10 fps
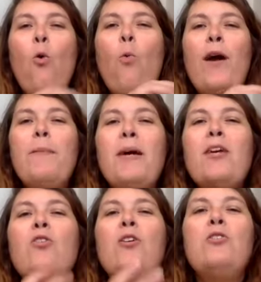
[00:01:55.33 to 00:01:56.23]
what am I
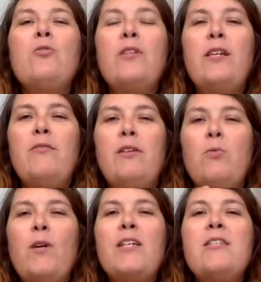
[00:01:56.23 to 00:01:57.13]
going to deliver?
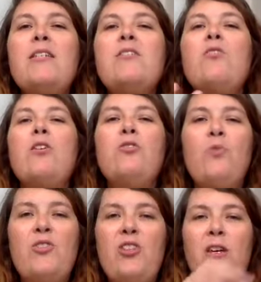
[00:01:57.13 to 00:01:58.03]
What is this going
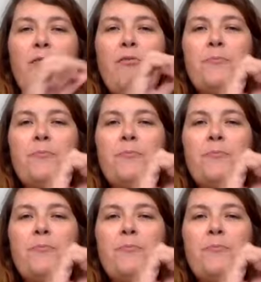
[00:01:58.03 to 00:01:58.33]
to achieve?